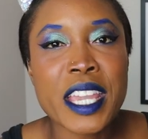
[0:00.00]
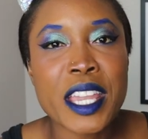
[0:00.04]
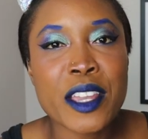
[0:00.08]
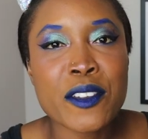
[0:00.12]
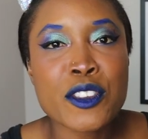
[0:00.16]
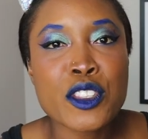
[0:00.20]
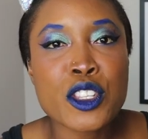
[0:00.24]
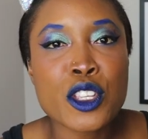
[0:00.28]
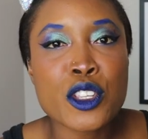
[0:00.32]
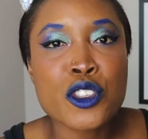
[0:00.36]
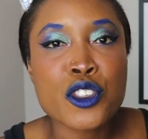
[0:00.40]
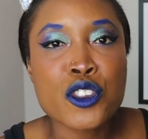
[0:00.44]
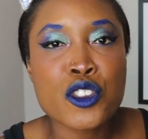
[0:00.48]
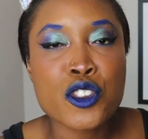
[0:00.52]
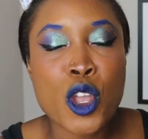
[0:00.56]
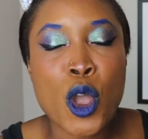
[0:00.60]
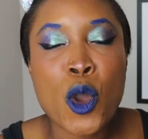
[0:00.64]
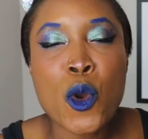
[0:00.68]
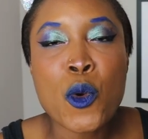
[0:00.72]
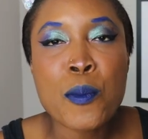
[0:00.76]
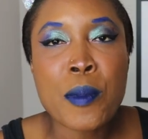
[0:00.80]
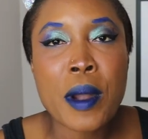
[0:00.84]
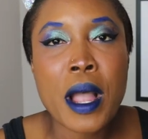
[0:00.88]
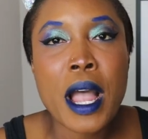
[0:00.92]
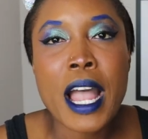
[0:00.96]
the gifts
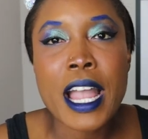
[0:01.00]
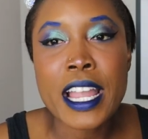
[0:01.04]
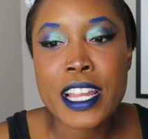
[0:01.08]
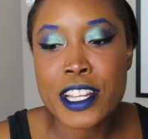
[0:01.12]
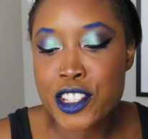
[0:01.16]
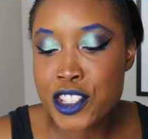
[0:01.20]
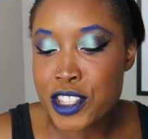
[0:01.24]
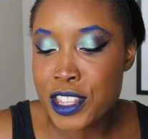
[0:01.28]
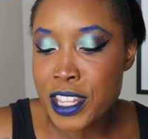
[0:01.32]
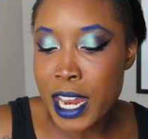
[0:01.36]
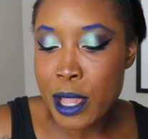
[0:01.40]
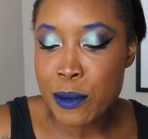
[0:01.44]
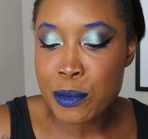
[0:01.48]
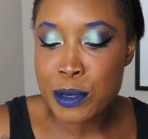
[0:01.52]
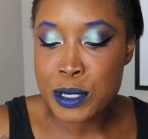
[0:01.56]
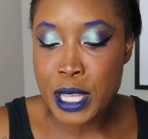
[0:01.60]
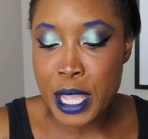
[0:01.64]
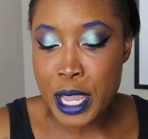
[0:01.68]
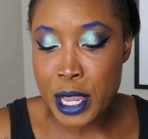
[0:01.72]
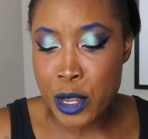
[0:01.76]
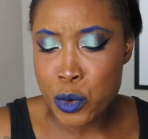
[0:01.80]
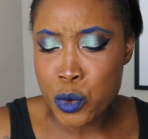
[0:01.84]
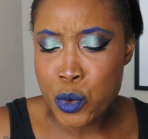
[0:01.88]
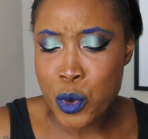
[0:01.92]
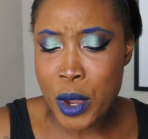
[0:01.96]
so much that I was
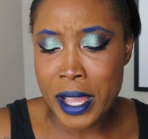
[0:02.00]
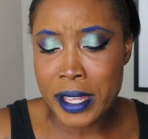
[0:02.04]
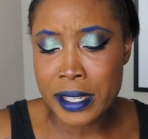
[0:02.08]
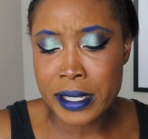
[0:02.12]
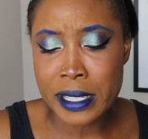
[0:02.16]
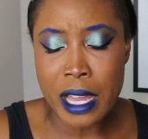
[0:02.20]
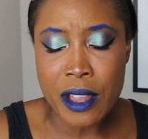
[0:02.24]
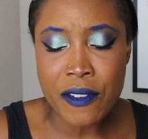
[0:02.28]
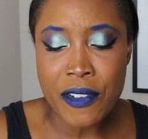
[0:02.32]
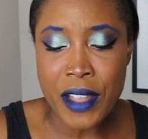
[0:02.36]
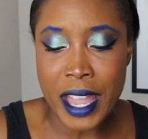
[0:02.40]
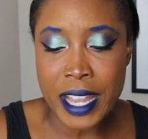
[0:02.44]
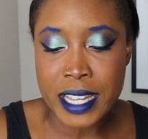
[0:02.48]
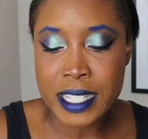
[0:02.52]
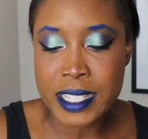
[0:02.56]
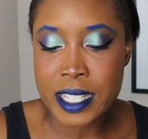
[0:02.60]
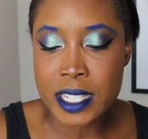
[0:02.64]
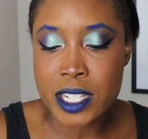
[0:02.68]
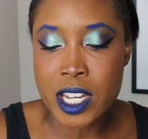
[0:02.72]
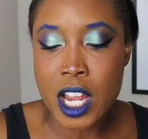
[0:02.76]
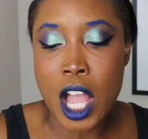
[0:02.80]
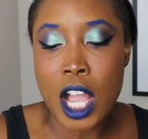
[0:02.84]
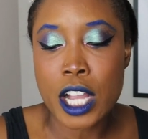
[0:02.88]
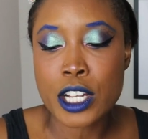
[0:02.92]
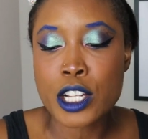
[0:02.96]
like, ooh, I love
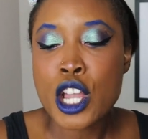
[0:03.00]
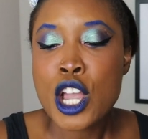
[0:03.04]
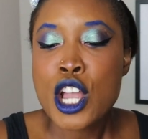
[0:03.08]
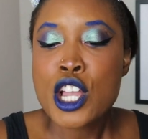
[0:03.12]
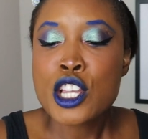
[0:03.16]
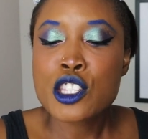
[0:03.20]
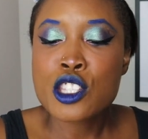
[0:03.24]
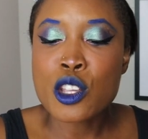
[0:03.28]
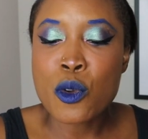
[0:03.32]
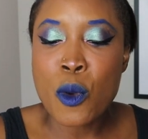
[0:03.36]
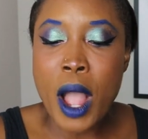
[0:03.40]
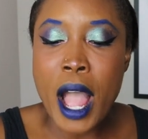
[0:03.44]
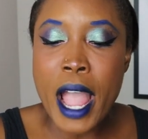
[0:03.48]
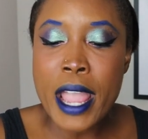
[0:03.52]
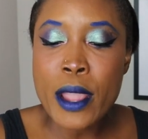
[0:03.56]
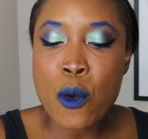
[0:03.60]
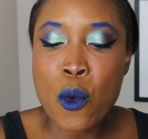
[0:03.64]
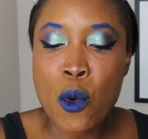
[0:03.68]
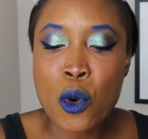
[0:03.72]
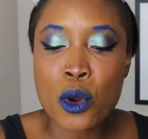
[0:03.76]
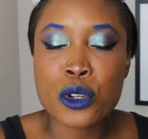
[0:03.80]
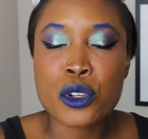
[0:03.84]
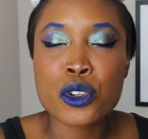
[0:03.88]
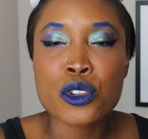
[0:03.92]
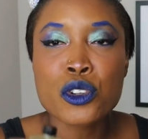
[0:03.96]
Hexennacht. So I
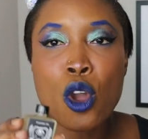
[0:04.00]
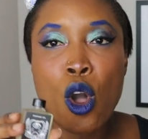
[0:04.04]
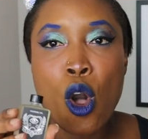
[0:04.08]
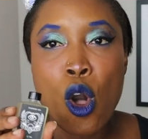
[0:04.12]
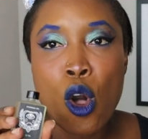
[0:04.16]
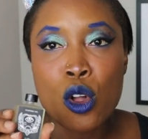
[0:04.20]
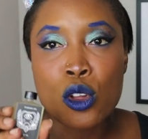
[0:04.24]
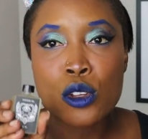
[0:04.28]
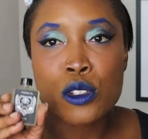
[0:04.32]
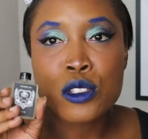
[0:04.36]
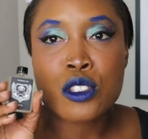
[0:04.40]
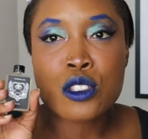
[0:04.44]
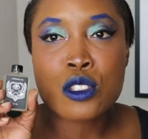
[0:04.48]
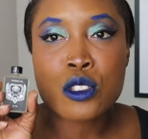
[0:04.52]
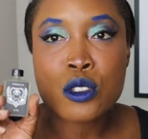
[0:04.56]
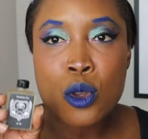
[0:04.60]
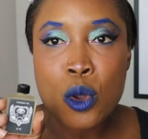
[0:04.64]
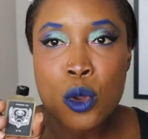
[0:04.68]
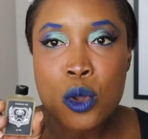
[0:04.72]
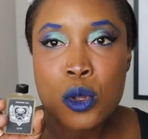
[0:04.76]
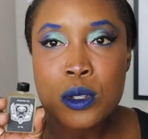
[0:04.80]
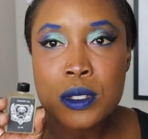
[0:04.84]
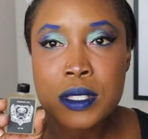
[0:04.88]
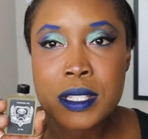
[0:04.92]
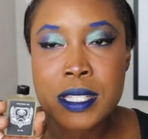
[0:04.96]
ordered All
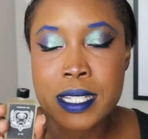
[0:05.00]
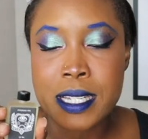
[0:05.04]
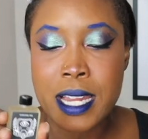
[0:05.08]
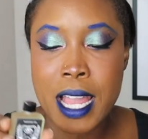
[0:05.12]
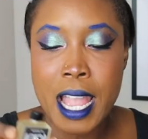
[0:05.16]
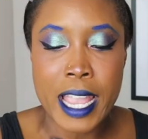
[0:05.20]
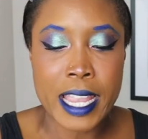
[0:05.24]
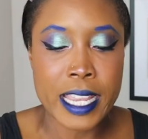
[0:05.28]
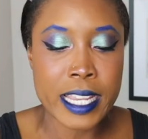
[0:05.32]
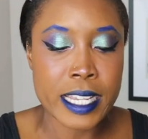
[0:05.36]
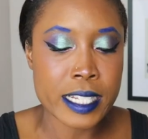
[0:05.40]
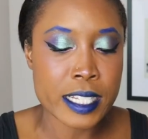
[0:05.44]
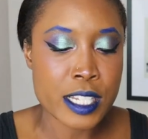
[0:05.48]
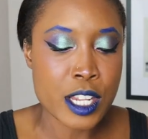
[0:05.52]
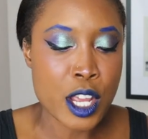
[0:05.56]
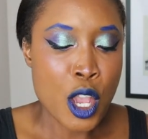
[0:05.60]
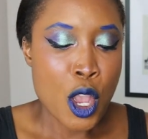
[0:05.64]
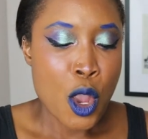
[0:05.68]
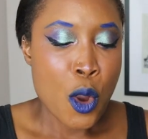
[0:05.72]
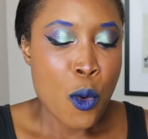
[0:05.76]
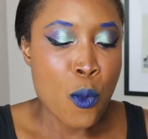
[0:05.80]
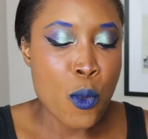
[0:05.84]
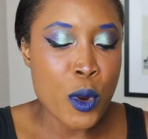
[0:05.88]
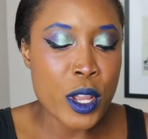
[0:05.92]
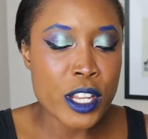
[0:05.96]
Souls Night,
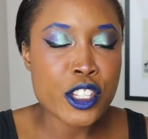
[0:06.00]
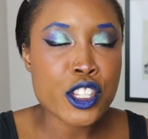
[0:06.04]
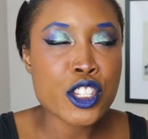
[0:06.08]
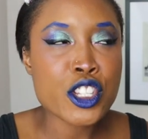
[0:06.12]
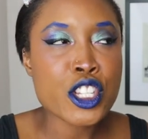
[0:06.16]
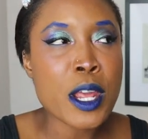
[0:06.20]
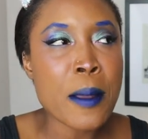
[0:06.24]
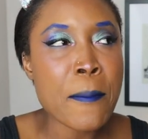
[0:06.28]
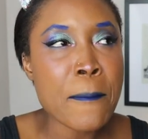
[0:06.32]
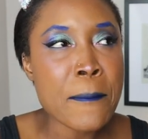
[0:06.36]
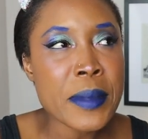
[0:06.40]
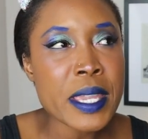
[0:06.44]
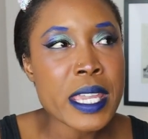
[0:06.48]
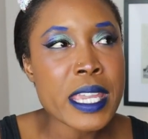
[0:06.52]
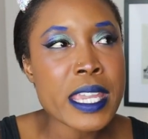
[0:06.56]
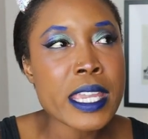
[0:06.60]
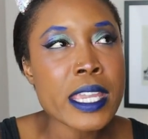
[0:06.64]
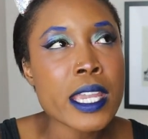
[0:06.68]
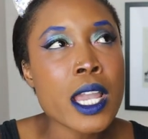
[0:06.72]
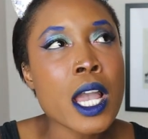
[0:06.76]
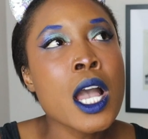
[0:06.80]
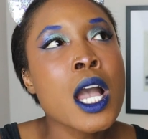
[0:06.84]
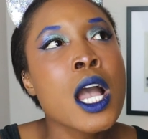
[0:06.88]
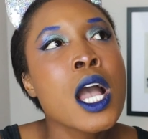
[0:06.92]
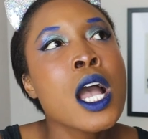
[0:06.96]
which to
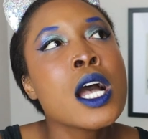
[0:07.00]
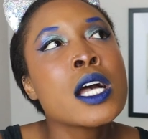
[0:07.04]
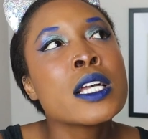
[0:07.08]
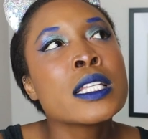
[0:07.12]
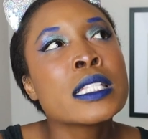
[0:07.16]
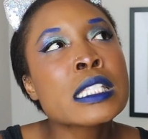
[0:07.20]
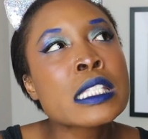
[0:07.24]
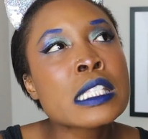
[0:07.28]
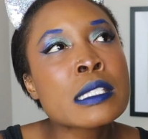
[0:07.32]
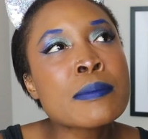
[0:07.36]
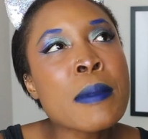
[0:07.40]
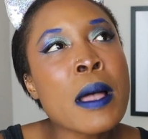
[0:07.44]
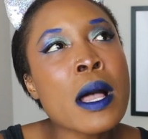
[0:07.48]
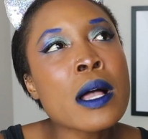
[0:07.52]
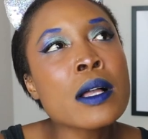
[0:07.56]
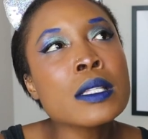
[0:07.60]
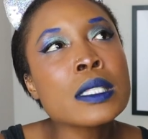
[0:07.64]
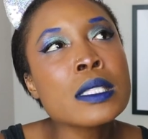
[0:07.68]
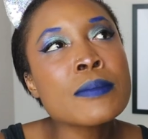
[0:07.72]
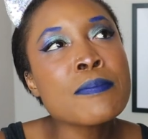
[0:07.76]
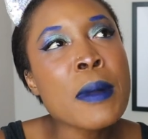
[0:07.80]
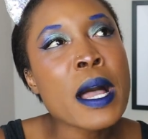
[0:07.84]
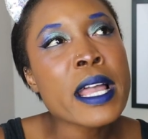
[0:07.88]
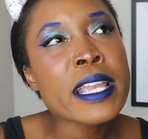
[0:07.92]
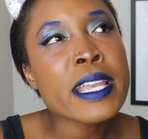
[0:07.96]
me
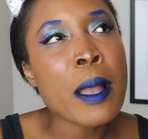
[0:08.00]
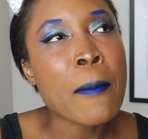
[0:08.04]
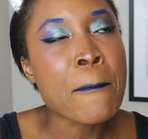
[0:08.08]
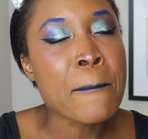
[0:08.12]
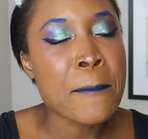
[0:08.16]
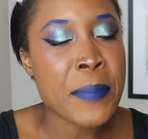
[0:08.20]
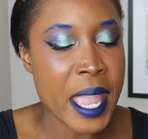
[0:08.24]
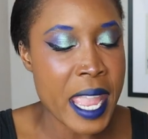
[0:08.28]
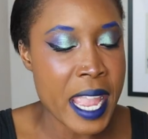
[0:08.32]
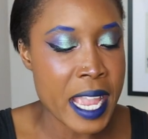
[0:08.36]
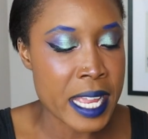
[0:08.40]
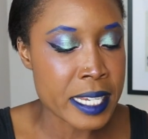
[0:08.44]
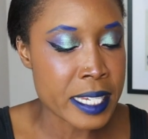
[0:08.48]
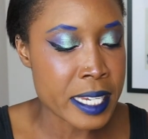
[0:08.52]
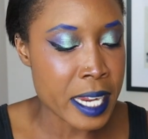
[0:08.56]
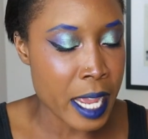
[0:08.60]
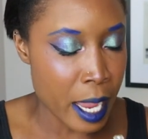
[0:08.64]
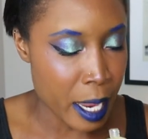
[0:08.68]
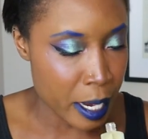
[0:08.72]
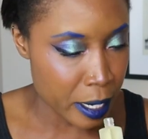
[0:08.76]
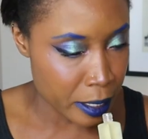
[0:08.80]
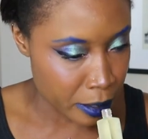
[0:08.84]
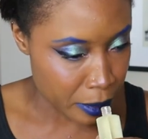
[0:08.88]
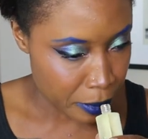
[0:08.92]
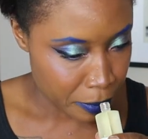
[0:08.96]
smells like a
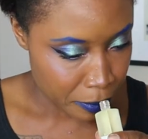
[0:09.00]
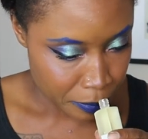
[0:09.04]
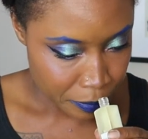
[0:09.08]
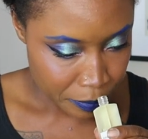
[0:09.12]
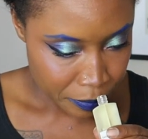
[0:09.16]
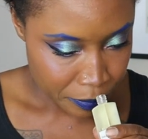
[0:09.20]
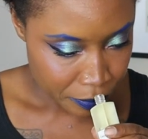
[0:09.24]
Band-Aid.